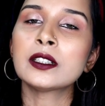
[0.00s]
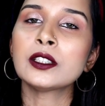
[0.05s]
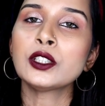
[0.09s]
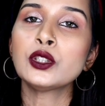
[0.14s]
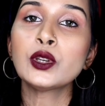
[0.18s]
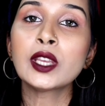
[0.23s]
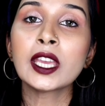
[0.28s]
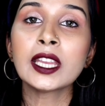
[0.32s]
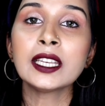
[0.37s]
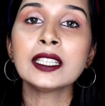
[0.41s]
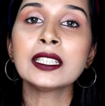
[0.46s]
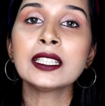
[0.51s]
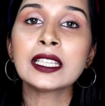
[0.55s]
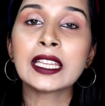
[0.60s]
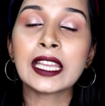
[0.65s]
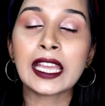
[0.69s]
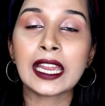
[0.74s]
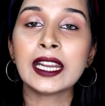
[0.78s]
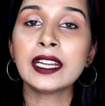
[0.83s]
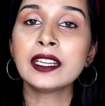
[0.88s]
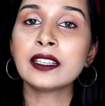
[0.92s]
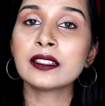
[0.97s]
you can
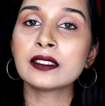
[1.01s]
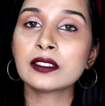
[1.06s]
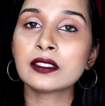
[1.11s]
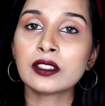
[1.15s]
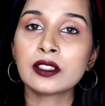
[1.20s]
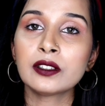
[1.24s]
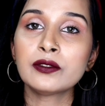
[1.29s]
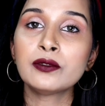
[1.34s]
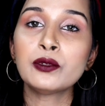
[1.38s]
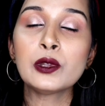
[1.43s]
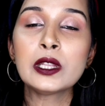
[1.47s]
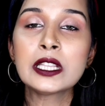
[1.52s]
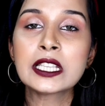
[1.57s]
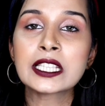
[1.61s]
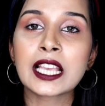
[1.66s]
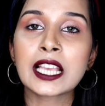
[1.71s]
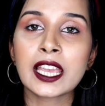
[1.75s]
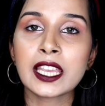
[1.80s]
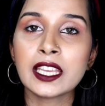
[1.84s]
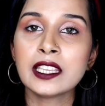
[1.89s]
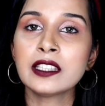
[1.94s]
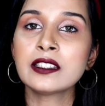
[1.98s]
get the full
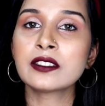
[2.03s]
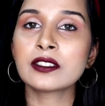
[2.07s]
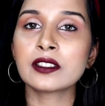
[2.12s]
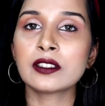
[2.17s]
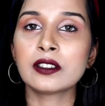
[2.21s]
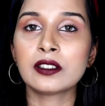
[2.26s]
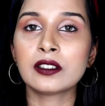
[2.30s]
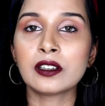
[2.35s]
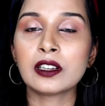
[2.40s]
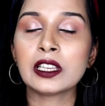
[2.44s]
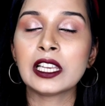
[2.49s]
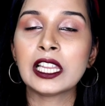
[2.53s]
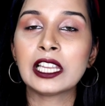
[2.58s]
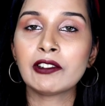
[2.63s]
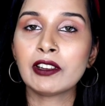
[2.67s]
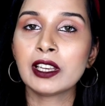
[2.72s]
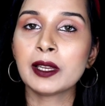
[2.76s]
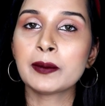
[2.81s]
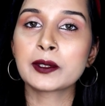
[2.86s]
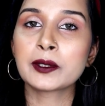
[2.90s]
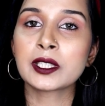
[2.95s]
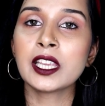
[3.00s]
sized liquid
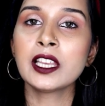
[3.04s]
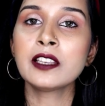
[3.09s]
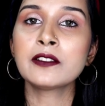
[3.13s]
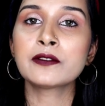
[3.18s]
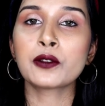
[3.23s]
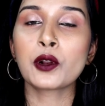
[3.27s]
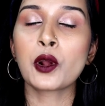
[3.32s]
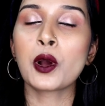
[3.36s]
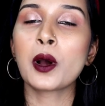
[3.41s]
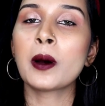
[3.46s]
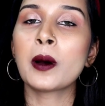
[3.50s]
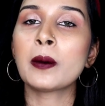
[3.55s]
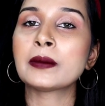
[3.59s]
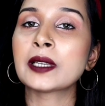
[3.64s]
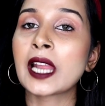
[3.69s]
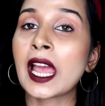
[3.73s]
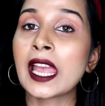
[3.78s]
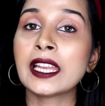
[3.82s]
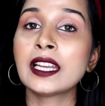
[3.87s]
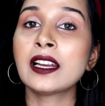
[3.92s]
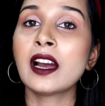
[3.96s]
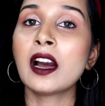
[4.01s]
lipsticks from
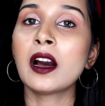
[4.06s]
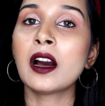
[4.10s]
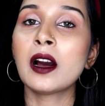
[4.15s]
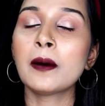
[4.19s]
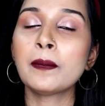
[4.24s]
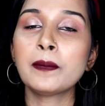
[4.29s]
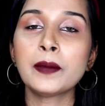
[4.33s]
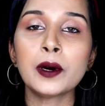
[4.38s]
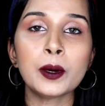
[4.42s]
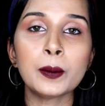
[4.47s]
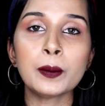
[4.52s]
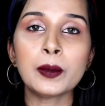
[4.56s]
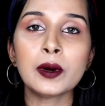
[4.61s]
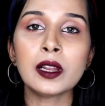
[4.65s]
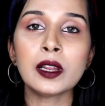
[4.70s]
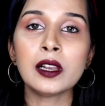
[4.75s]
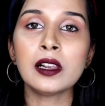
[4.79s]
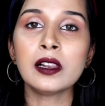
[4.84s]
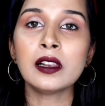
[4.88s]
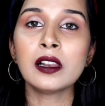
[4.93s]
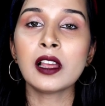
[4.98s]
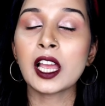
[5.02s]
Nykaa,
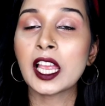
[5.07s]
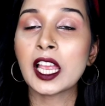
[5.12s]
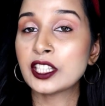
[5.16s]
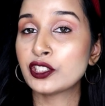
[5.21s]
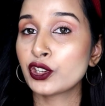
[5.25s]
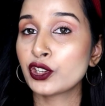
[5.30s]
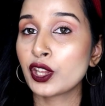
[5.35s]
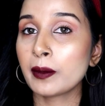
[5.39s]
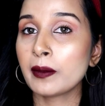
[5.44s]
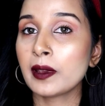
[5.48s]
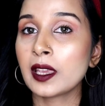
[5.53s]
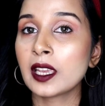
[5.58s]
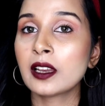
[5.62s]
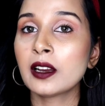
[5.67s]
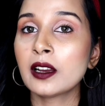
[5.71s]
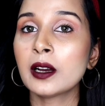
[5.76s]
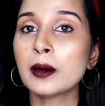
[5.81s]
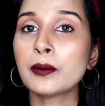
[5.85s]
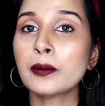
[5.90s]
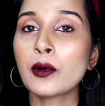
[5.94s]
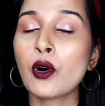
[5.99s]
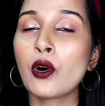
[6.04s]
Purple, HK
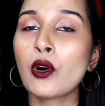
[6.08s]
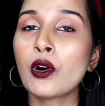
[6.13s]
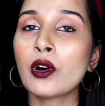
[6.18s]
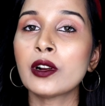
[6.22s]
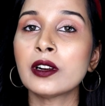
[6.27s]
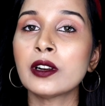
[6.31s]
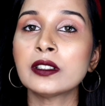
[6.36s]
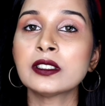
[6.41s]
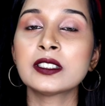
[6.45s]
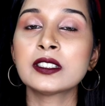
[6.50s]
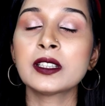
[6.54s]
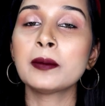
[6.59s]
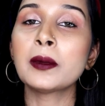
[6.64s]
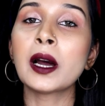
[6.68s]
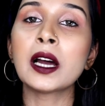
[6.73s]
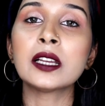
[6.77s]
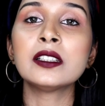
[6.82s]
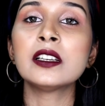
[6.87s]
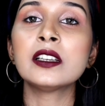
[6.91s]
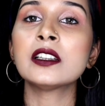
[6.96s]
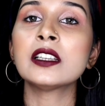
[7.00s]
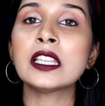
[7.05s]
Makeup or some
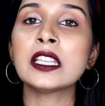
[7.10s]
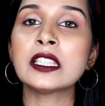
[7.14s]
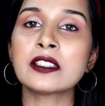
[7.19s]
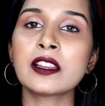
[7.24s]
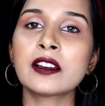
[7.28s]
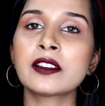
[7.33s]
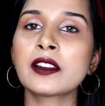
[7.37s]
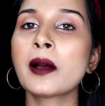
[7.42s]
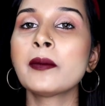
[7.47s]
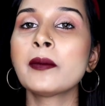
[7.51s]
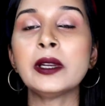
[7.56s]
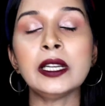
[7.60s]
other Instagram